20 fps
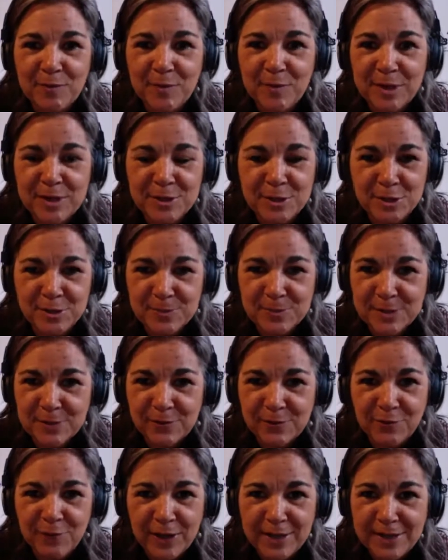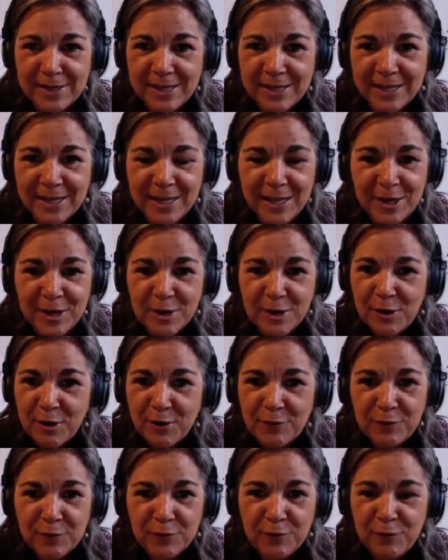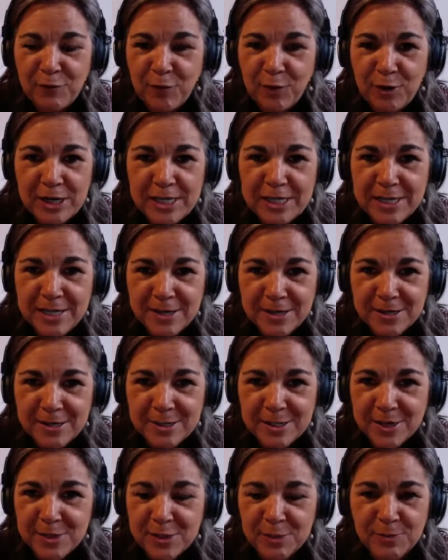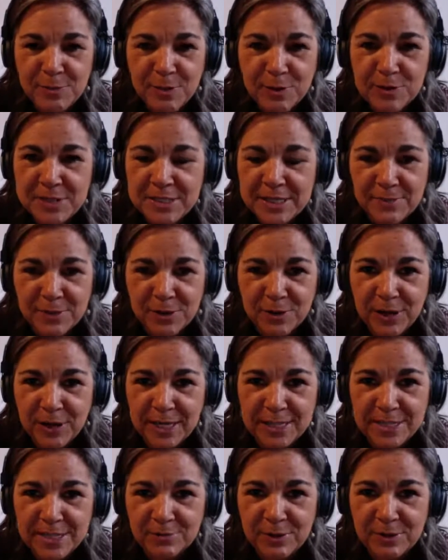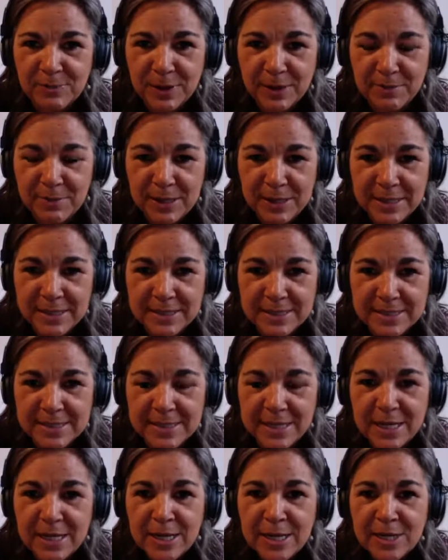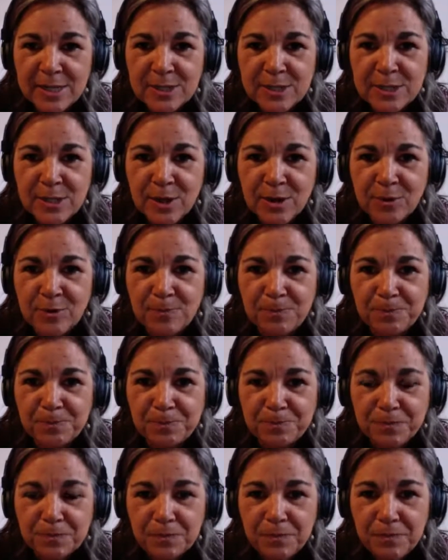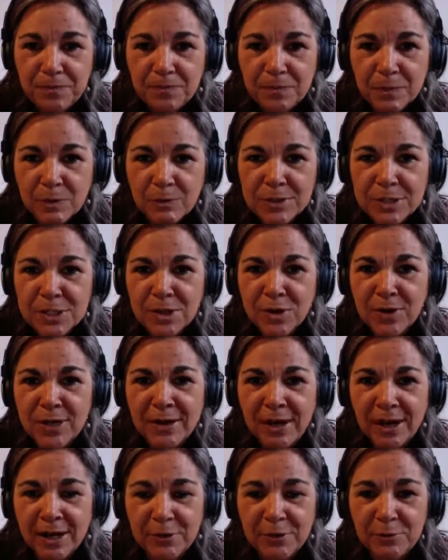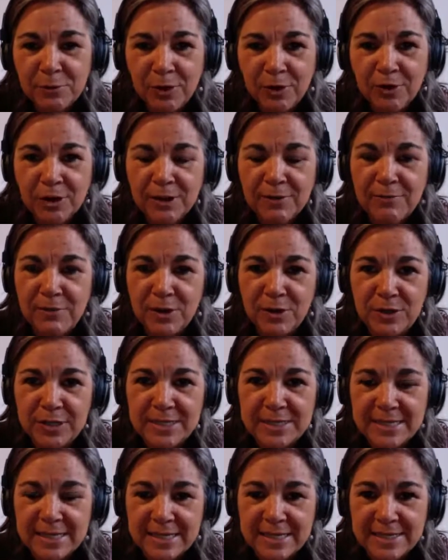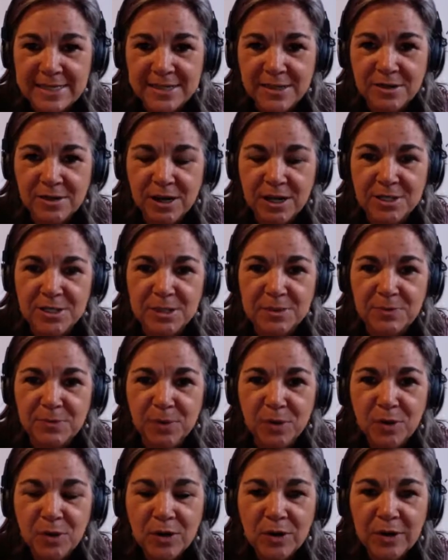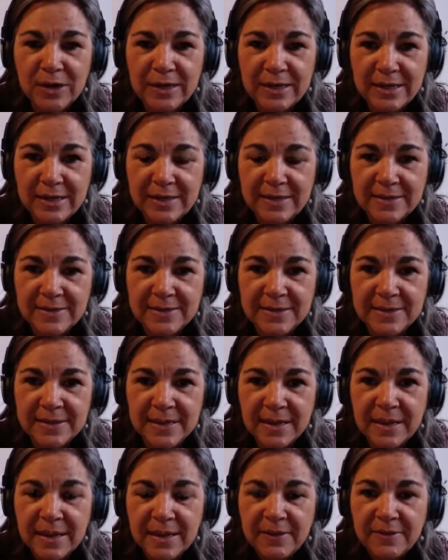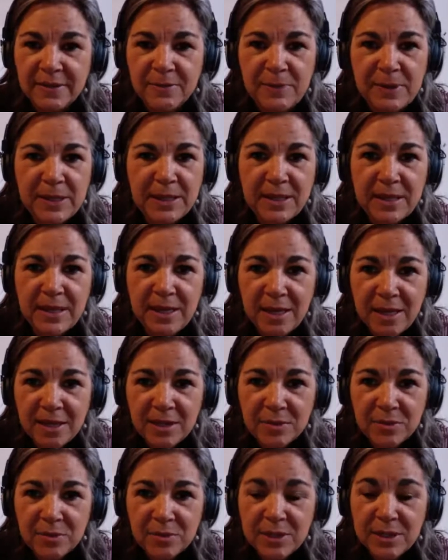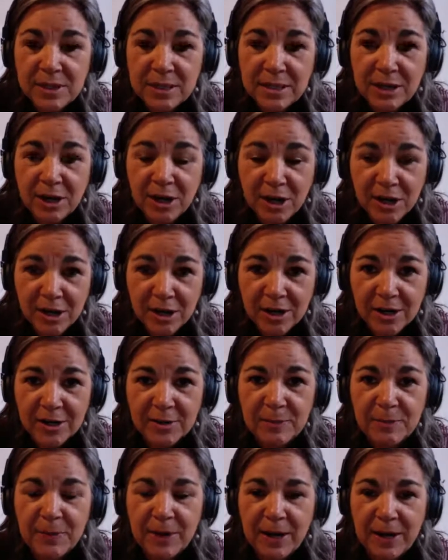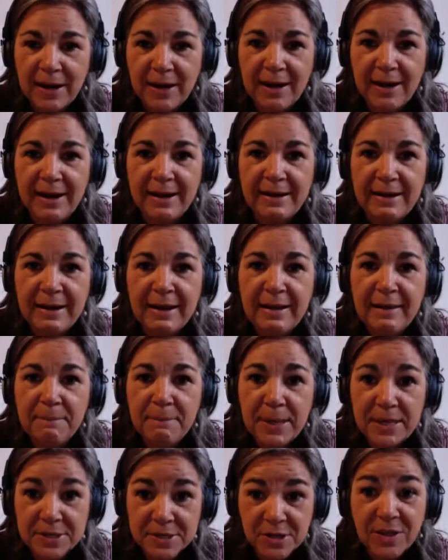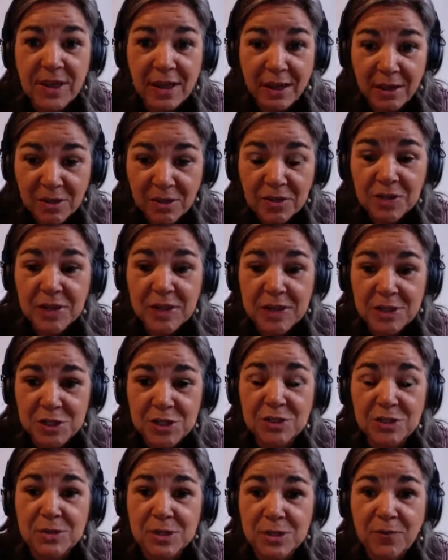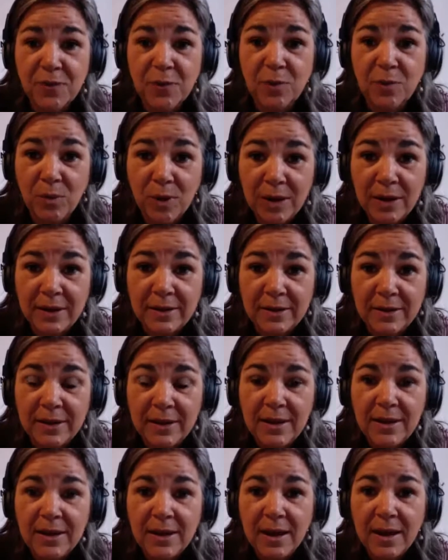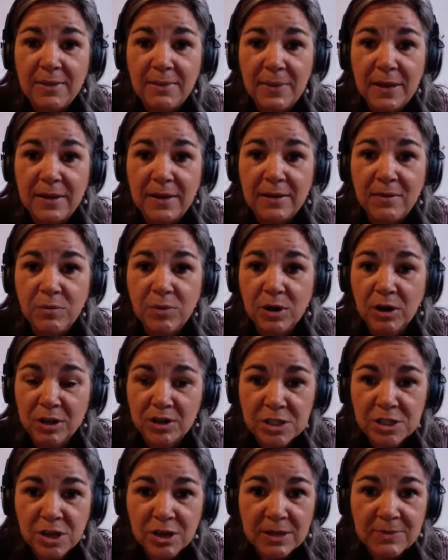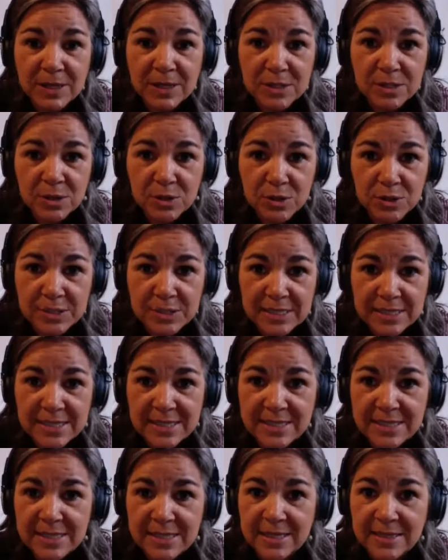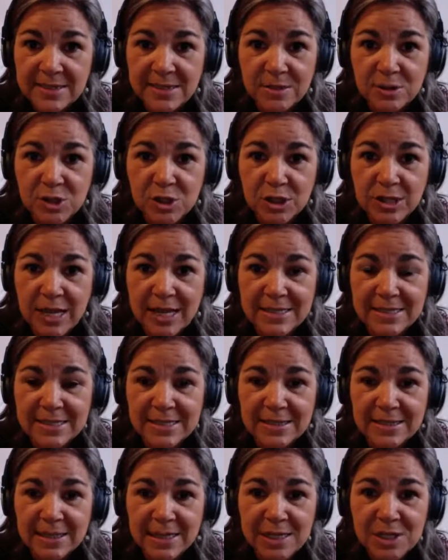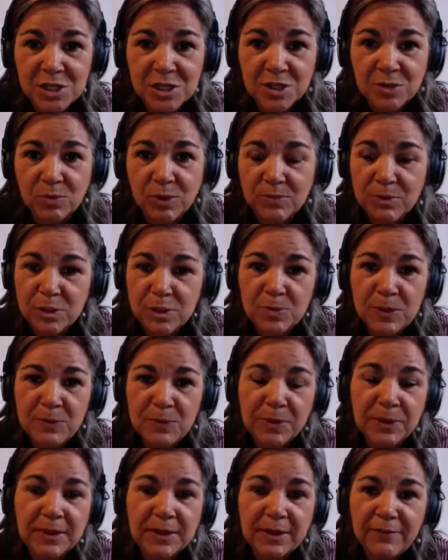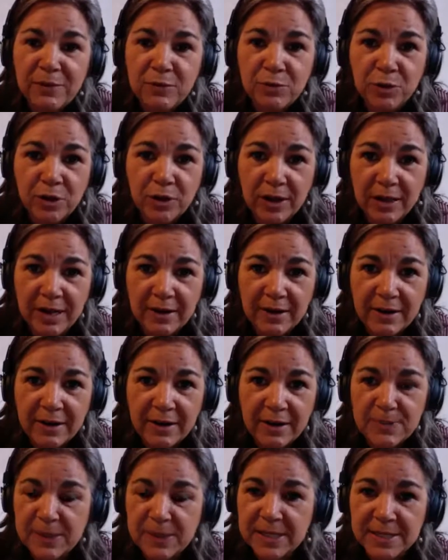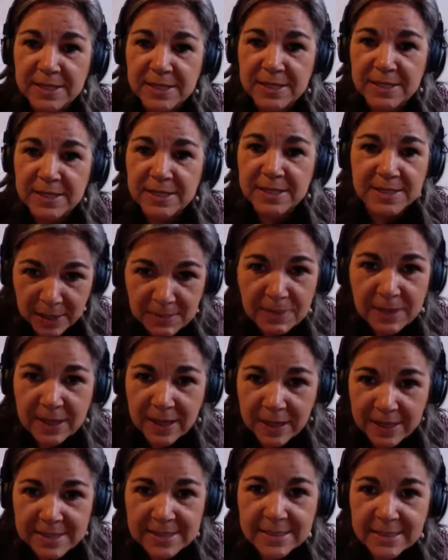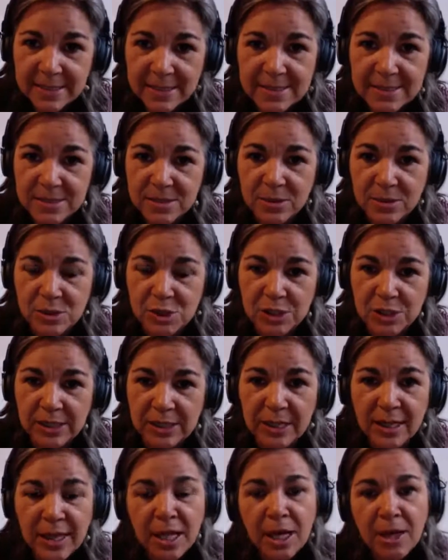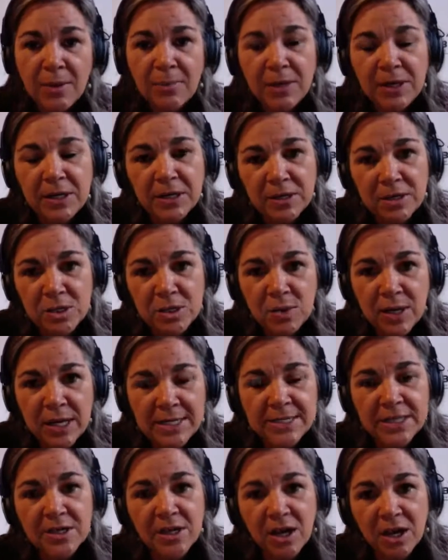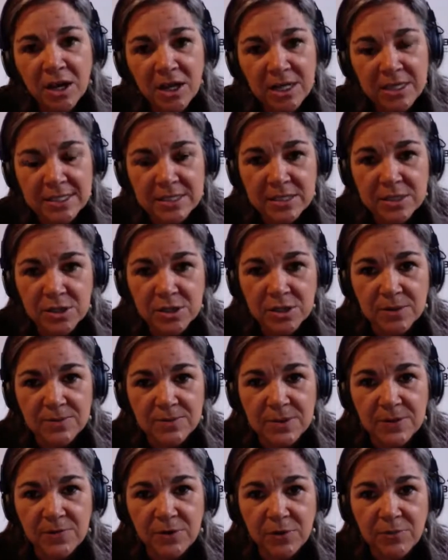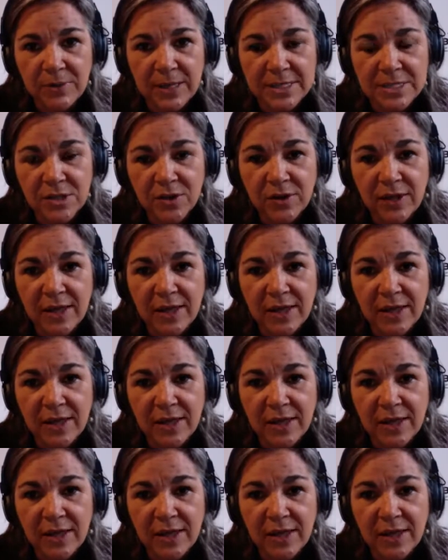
in terms of funding over 40 years under both Democrats and Republicans. So what's going on in rural communities across the board is they're being hit really hard by mental health issues, for one. I mean, we're all talking about social distancing and social isolation. Well, most people live in rural areas because they want to be isolated socially, but it also has a cost in terms of your mental